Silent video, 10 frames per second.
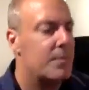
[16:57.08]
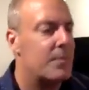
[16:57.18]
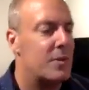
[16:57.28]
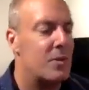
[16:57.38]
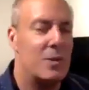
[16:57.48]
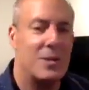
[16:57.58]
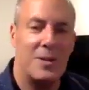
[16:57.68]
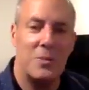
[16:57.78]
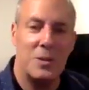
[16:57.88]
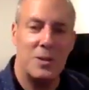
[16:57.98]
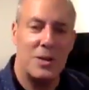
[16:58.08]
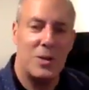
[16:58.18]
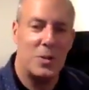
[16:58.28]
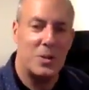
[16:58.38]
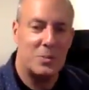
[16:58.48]
You want a
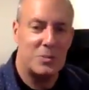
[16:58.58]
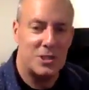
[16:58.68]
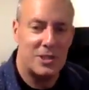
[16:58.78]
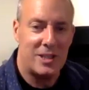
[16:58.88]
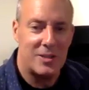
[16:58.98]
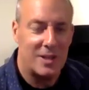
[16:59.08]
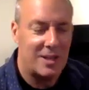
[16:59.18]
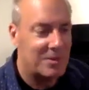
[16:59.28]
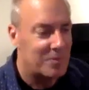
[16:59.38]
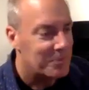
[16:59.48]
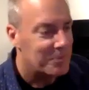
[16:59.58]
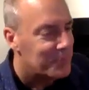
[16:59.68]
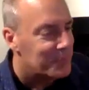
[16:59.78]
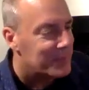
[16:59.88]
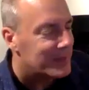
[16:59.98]
well-oiled machine, right?
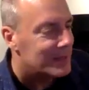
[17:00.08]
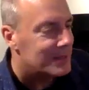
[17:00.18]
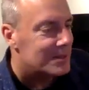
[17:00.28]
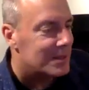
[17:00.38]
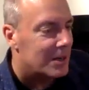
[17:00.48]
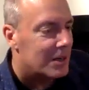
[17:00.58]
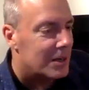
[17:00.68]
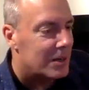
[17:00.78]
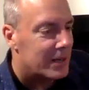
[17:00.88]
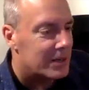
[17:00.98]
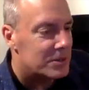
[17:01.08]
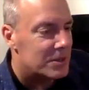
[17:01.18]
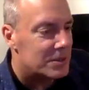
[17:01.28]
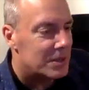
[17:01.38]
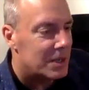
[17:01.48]
Okay,
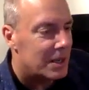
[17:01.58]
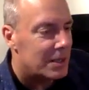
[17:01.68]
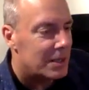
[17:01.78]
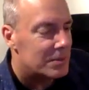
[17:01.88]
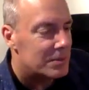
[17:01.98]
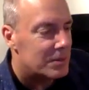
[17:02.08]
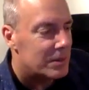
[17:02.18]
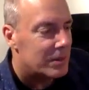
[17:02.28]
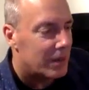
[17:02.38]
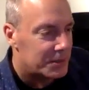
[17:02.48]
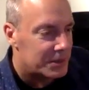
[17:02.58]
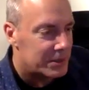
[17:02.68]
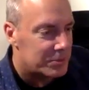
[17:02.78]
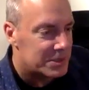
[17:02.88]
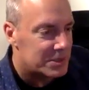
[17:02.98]
so the alternate
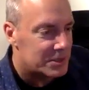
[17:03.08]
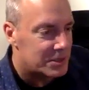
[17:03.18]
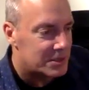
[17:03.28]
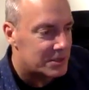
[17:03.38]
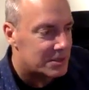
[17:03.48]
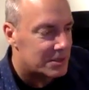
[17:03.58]
positions